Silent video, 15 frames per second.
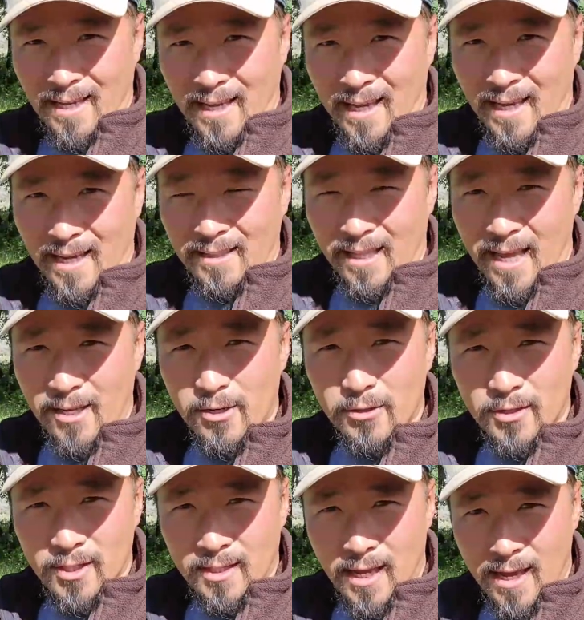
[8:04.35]
And later
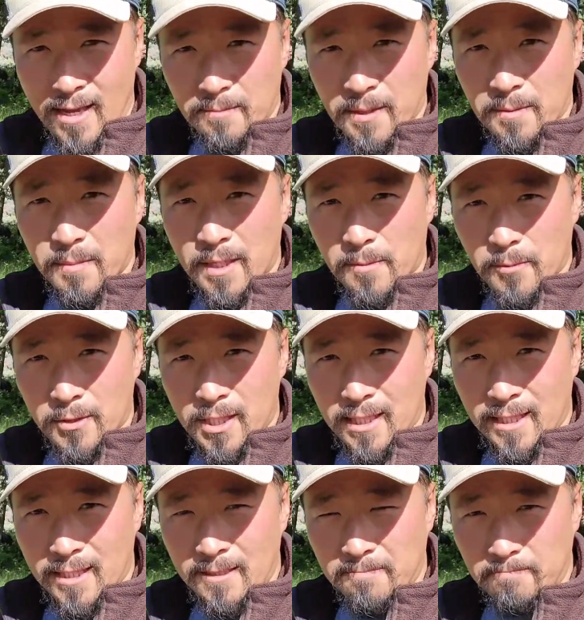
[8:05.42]
today, I'm gonna meet up with
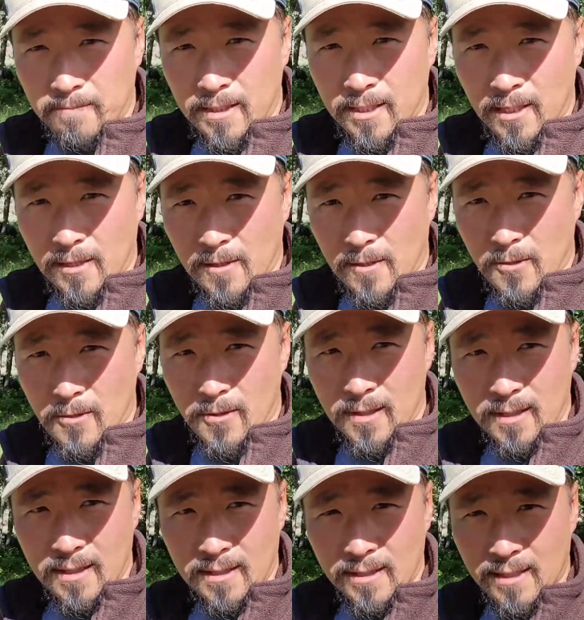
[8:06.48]
Tina.
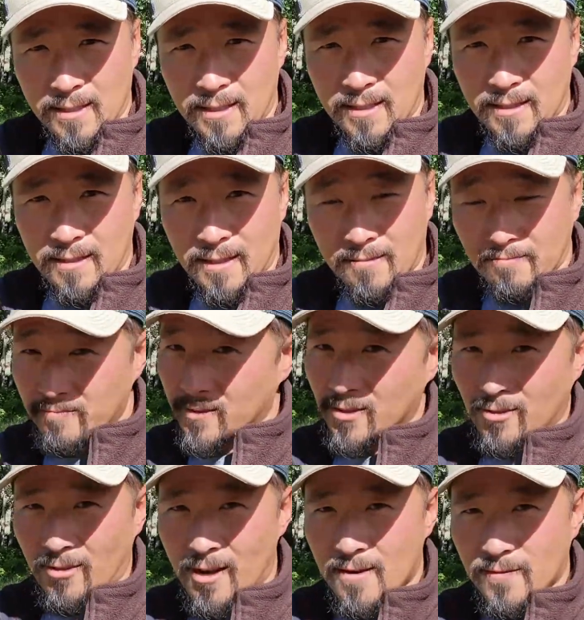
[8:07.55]
So let's
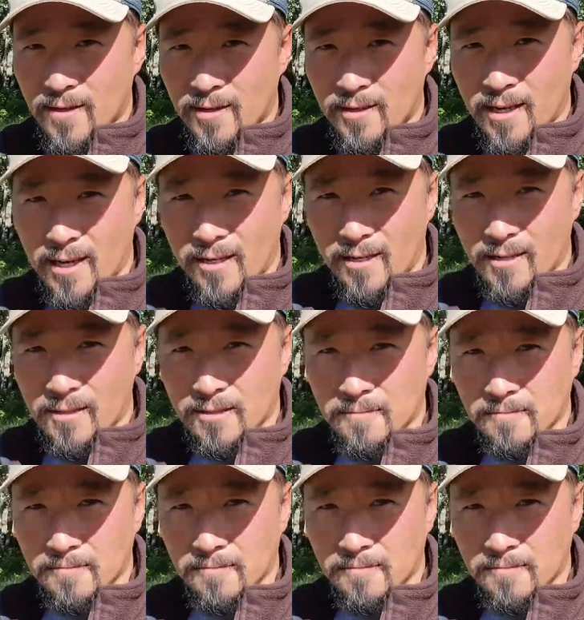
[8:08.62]
start off our day here.